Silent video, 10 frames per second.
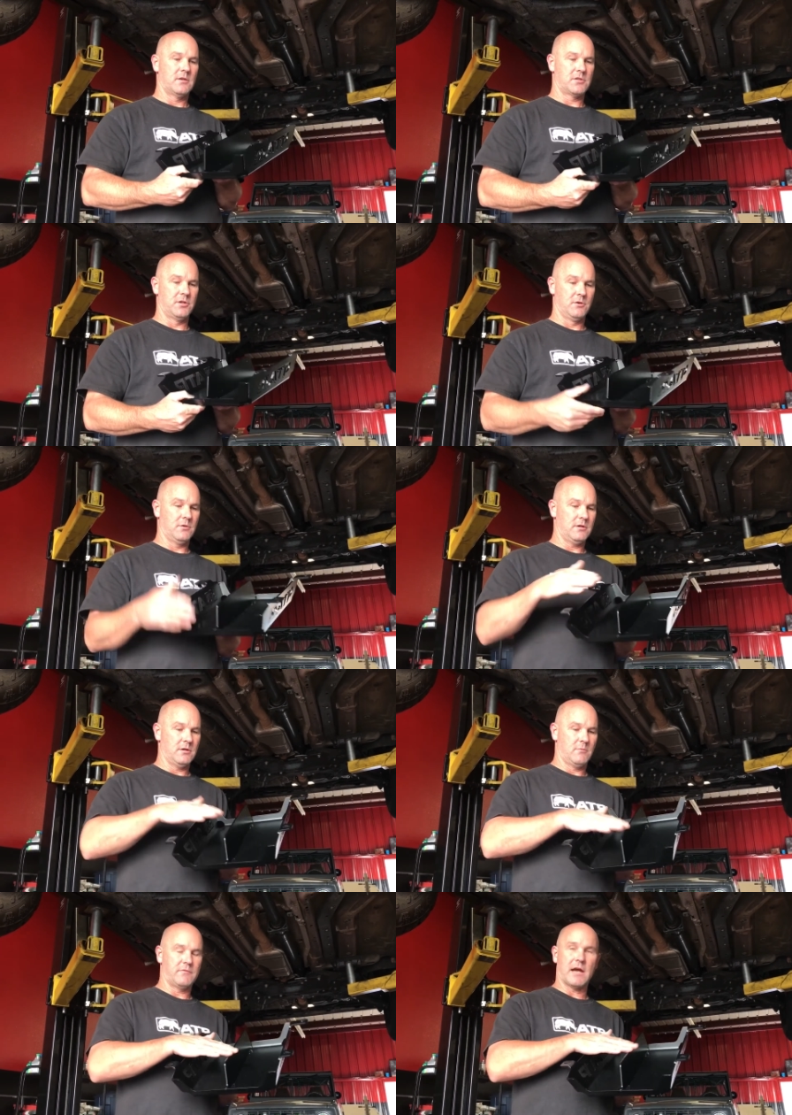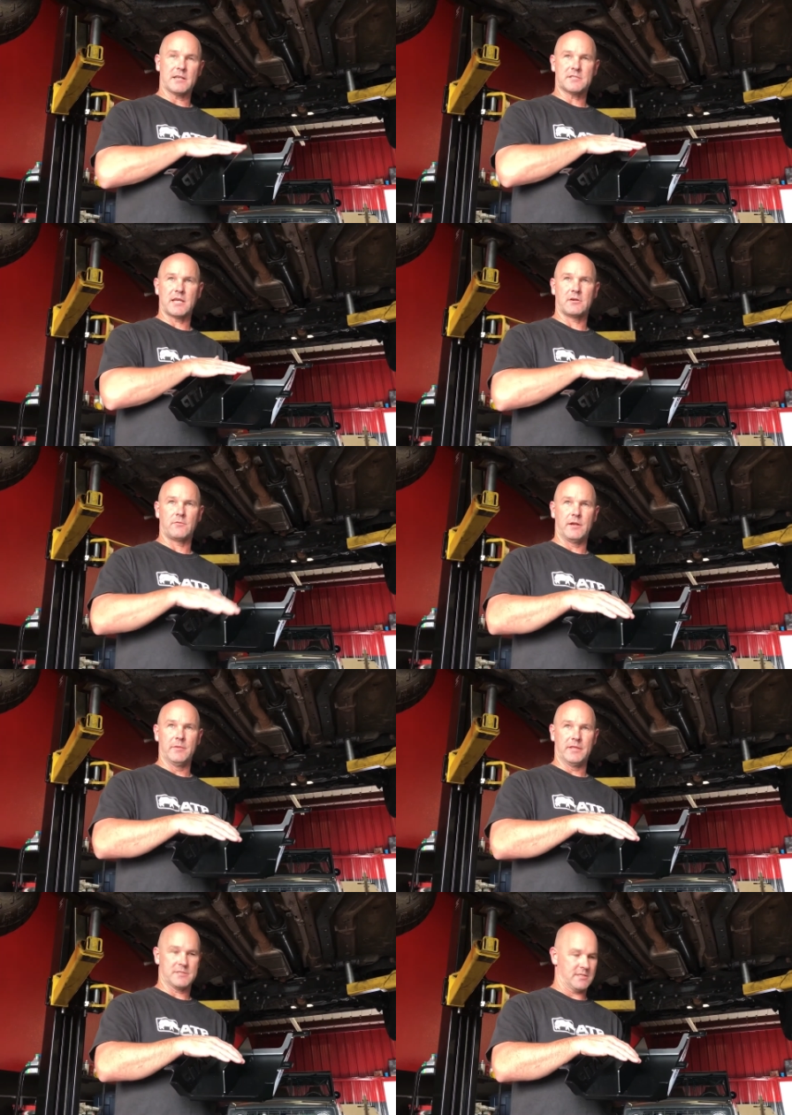Two, we've got a center rib
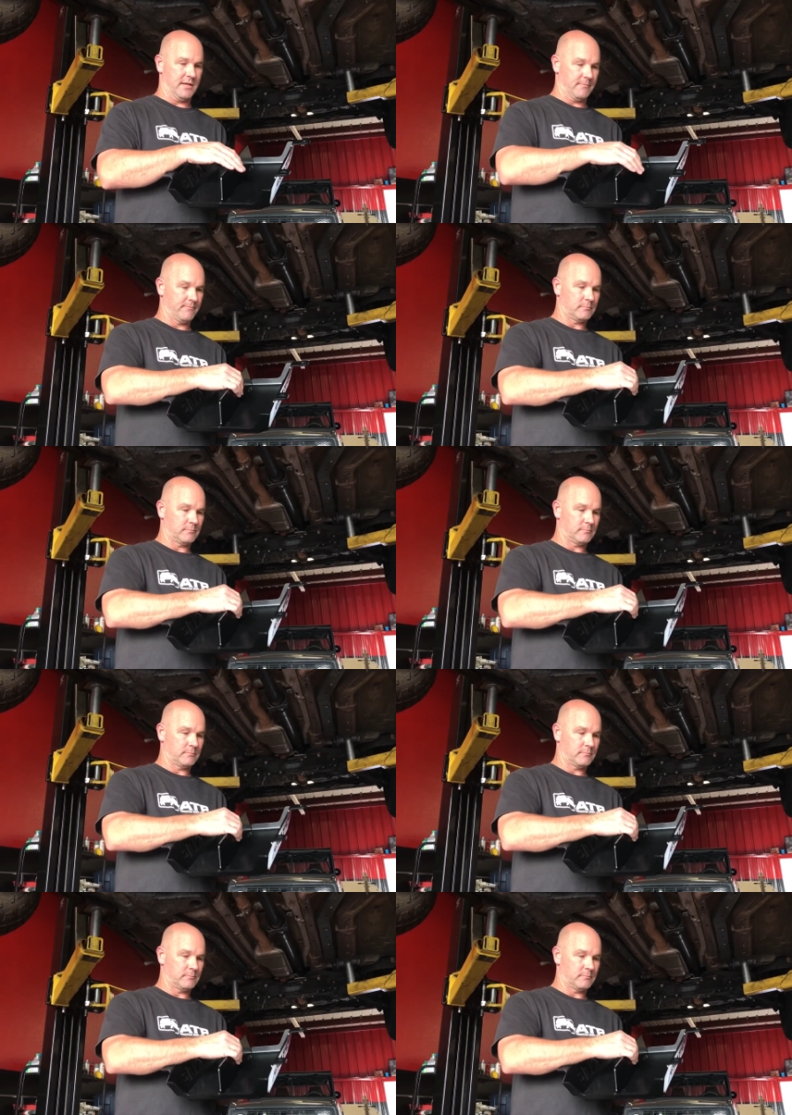in this thing.